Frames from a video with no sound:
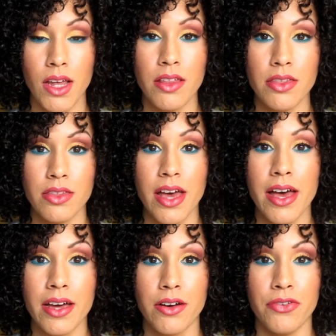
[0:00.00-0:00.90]

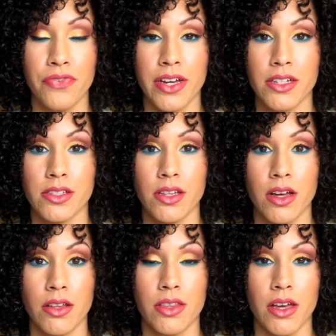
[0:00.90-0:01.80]
that affects
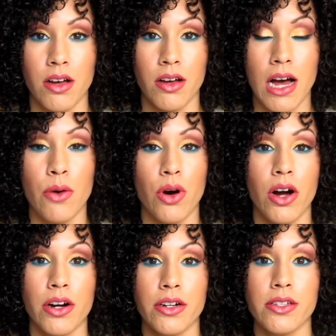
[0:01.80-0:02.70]
how
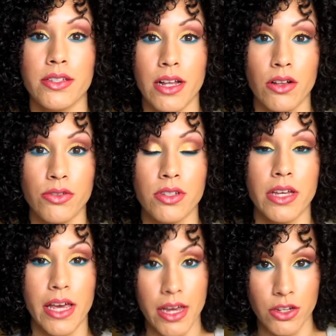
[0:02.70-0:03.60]
our cells
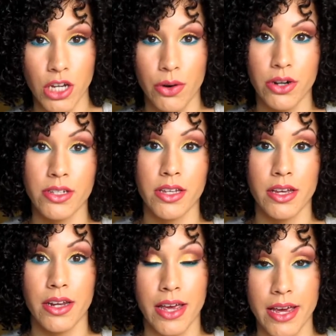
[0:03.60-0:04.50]
age, how our
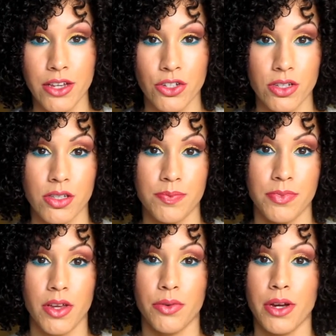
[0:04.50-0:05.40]
skin ages.
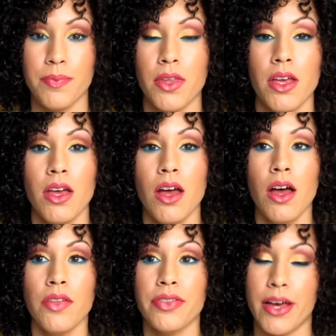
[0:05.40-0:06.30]
All right.
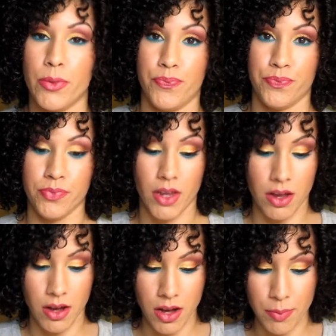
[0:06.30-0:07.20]
Now,
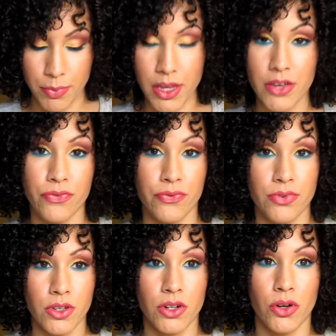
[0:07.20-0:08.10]
if
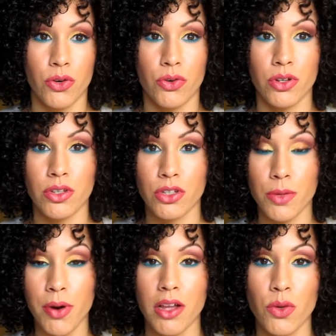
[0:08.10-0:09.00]
you're
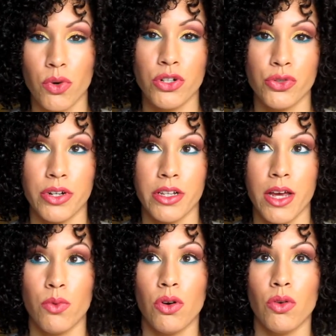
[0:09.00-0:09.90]
probably wondering,
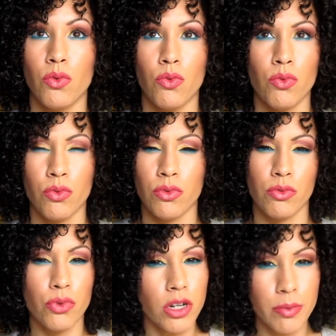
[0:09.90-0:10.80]
like, well,
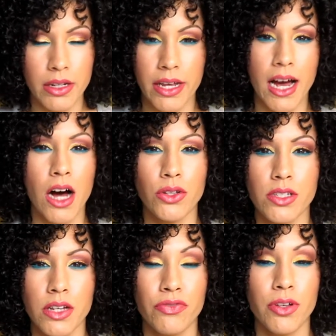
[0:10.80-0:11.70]
what do you mean? Like, how
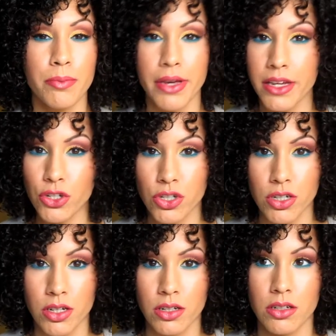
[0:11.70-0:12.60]
does
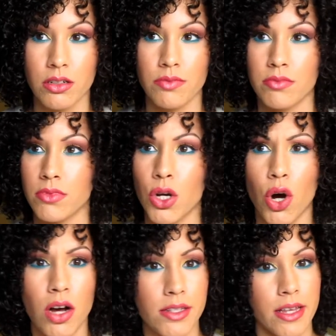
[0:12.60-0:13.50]
inflammation
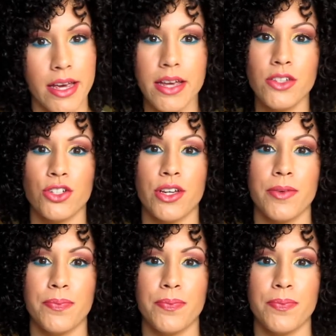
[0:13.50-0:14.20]
cause aging?